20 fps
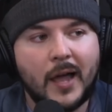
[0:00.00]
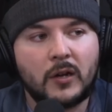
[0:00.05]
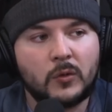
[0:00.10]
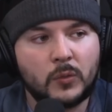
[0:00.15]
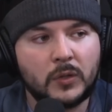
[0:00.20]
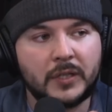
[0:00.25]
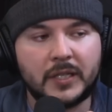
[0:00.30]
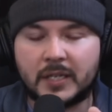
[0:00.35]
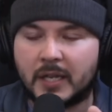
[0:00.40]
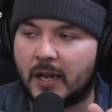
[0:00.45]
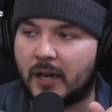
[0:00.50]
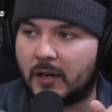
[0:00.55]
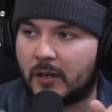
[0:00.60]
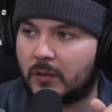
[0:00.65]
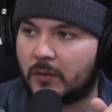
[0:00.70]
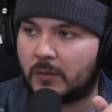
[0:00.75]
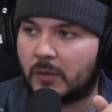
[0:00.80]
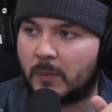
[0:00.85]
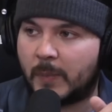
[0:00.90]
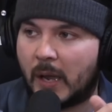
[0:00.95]
don't really
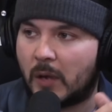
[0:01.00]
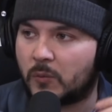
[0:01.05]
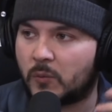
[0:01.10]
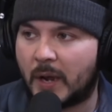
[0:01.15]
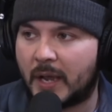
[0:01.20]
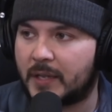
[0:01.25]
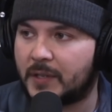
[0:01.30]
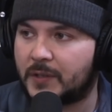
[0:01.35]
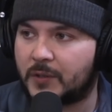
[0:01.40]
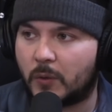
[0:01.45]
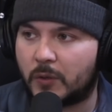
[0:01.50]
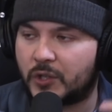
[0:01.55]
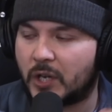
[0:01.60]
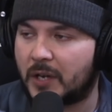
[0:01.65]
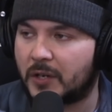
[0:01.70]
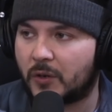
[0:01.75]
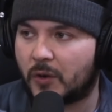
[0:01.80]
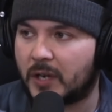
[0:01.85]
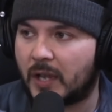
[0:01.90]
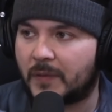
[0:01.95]
care about race or
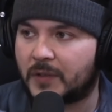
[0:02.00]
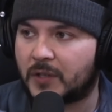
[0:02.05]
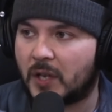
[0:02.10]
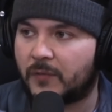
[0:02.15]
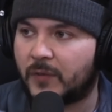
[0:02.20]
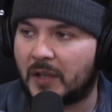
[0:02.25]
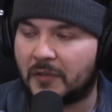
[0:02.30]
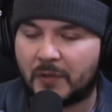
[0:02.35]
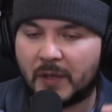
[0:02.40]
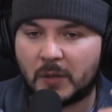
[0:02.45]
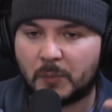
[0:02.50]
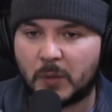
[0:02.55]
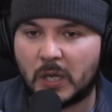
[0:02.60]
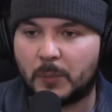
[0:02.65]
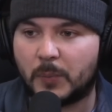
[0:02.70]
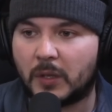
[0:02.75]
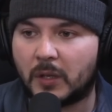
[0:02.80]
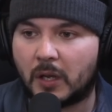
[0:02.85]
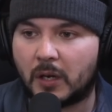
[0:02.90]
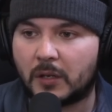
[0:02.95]
gender or any of that stuff. I think
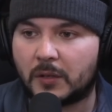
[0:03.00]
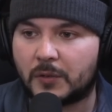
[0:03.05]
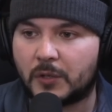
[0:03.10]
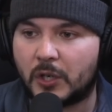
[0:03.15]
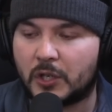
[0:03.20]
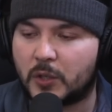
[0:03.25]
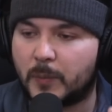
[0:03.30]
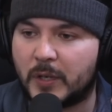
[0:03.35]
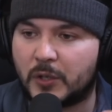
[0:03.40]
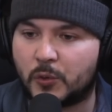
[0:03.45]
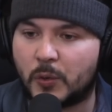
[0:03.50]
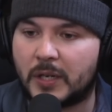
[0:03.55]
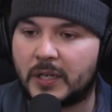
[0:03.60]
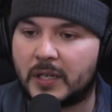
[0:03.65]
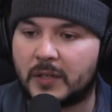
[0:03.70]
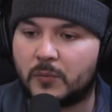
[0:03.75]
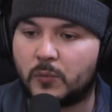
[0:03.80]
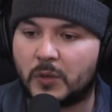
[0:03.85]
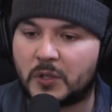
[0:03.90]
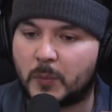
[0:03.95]
people are, you know, should be
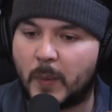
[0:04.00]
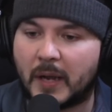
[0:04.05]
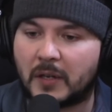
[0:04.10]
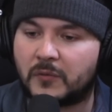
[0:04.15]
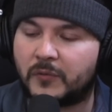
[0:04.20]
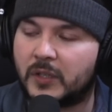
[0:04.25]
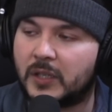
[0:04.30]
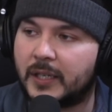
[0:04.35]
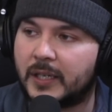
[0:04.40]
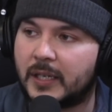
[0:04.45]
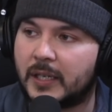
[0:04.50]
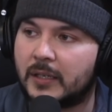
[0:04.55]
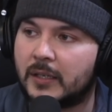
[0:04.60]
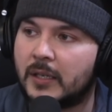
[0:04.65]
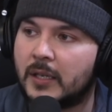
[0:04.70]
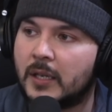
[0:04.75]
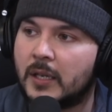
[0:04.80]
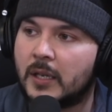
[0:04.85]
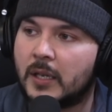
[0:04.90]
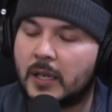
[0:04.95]
treated respectfully
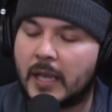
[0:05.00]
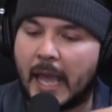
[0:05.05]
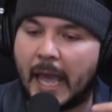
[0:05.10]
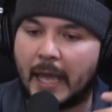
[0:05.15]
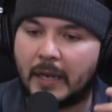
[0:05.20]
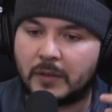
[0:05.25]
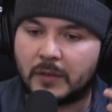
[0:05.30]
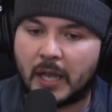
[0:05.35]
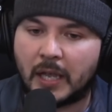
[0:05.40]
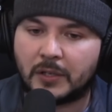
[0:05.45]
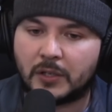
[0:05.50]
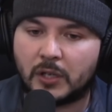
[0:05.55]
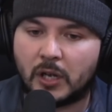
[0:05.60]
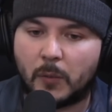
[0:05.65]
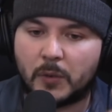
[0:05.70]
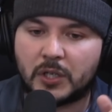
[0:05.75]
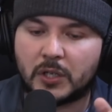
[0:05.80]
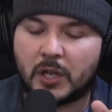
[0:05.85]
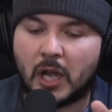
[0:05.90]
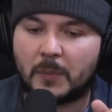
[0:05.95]
and you know,
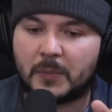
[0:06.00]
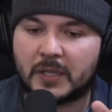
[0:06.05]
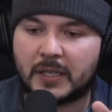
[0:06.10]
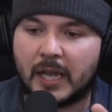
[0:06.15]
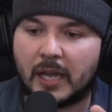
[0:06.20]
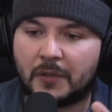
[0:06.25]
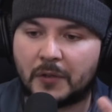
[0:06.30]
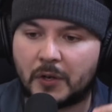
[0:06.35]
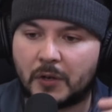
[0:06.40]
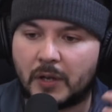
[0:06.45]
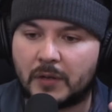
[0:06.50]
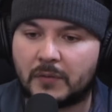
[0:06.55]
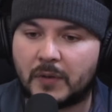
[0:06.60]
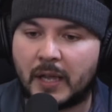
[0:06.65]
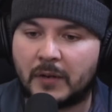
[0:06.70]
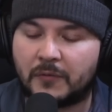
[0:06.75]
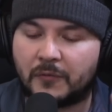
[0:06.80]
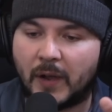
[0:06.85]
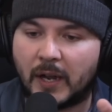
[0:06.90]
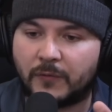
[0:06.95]
we should come together
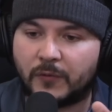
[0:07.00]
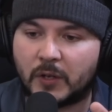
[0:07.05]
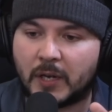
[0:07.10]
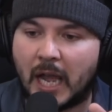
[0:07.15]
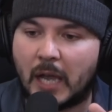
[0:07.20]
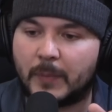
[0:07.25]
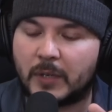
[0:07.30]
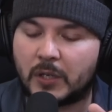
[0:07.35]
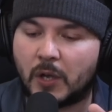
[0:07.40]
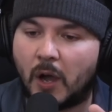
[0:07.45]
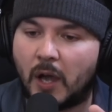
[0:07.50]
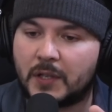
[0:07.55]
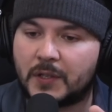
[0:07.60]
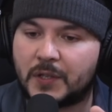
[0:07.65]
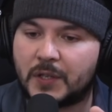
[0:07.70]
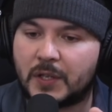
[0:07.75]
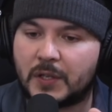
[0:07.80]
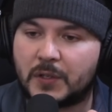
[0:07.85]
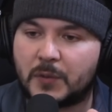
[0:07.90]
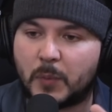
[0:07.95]
and fight for common
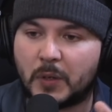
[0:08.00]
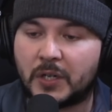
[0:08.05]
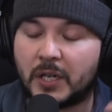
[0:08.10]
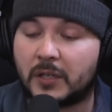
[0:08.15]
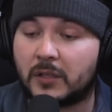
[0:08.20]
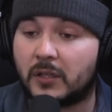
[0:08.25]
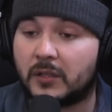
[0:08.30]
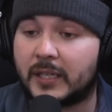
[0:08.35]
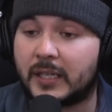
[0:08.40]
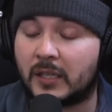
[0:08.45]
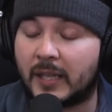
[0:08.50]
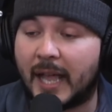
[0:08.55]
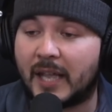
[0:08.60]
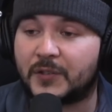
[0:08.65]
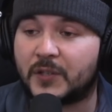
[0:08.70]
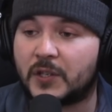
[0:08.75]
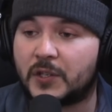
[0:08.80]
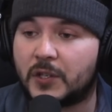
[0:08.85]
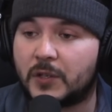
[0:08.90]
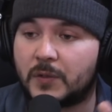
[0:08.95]
causes, particularly class
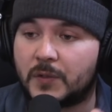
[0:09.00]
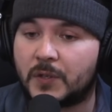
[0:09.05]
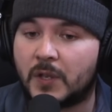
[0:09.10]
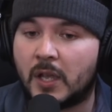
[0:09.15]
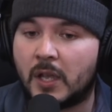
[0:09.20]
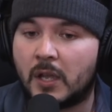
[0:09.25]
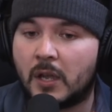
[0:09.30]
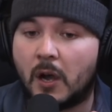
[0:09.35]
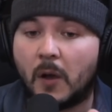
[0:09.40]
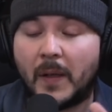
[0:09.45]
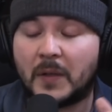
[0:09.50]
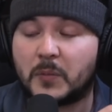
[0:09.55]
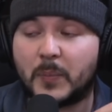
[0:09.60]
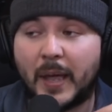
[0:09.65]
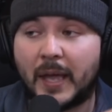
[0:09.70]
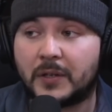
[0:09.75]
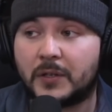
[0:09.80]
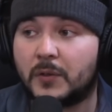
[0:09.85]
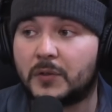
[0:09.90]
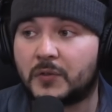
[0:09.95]
issues. Oh, that's
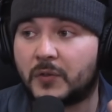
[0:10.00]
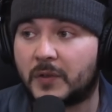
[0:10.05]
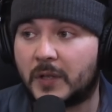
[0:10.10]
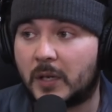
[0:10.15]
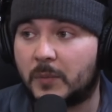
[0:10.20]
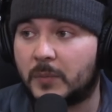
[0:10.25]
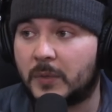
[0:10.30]
bad news for them.